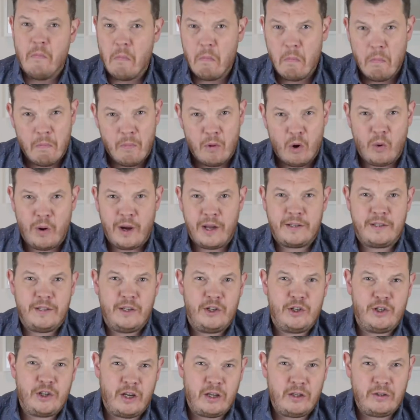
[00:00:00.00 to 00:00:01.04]
Moët &
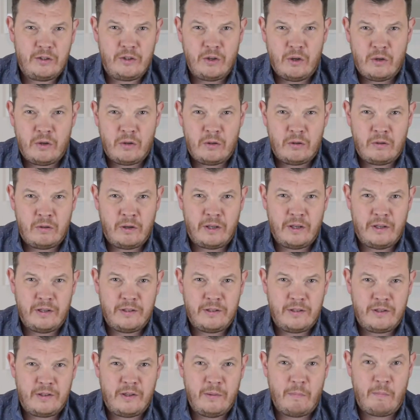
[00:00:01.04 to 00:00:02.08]
Chandon
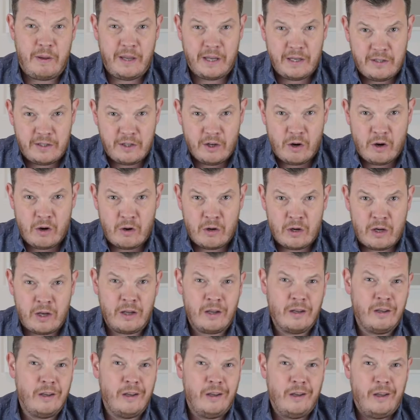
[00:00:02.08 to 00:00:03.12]
is the big dog.
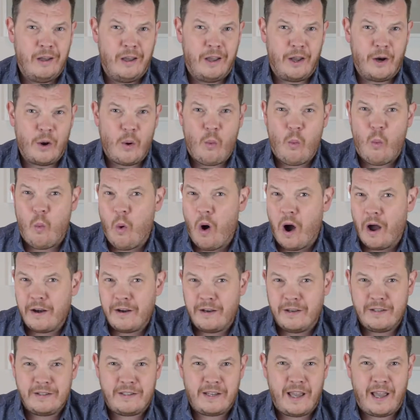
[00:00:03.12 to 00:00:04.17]
You know, 1
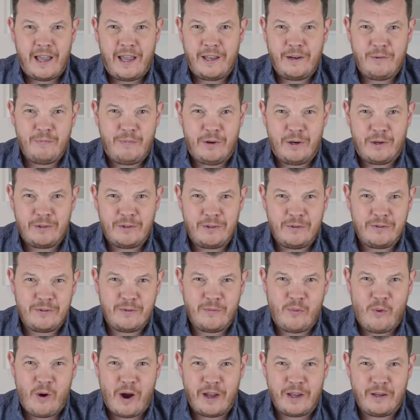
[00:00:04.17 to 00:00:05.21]
in 10 bottles
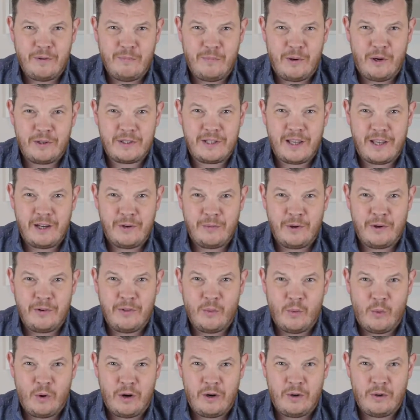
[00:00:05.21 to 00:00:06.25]
of wine bought anywhere in the
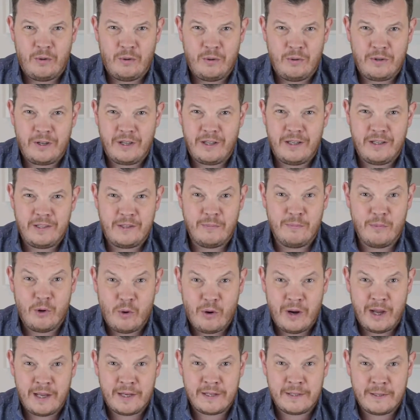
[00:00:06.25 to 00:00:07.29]
world is a
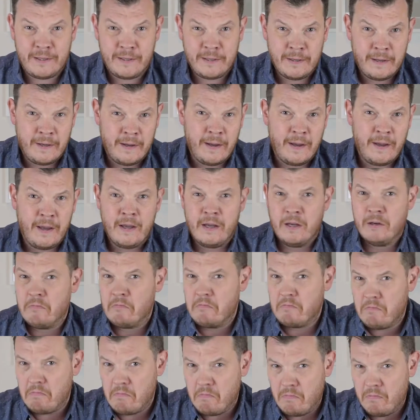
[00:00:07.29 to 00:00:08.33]
Moët.
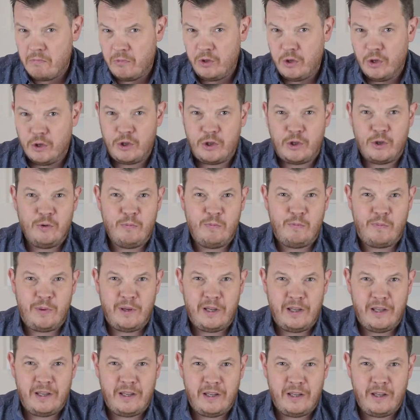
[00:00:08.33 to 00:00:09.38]
You should
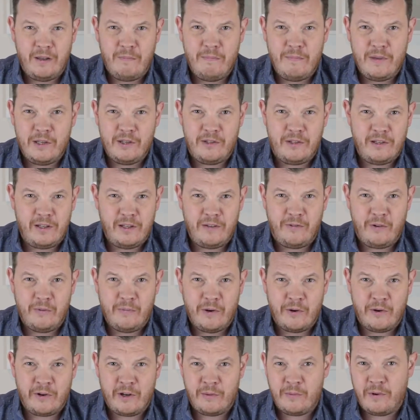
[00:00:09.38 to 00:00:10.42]
be immediately
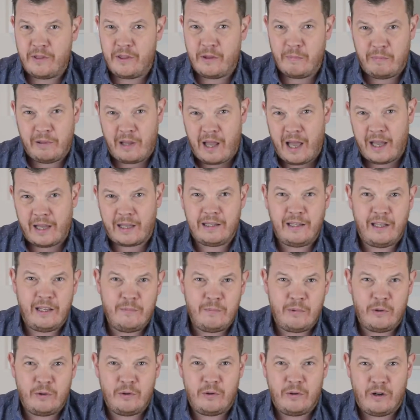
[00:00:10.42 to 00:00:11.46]
familiar with the black
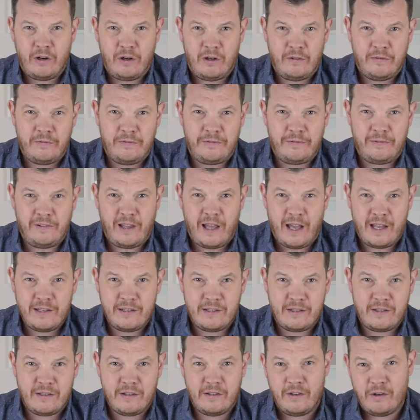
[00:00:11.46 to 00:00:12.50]
label of
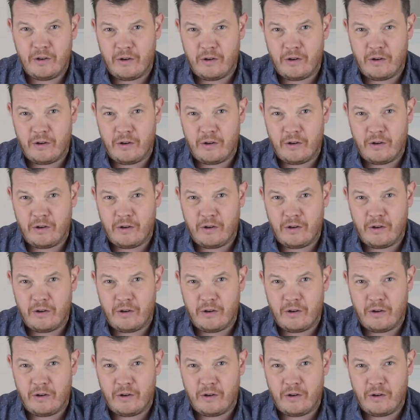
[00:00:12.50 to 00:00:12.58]
Lanson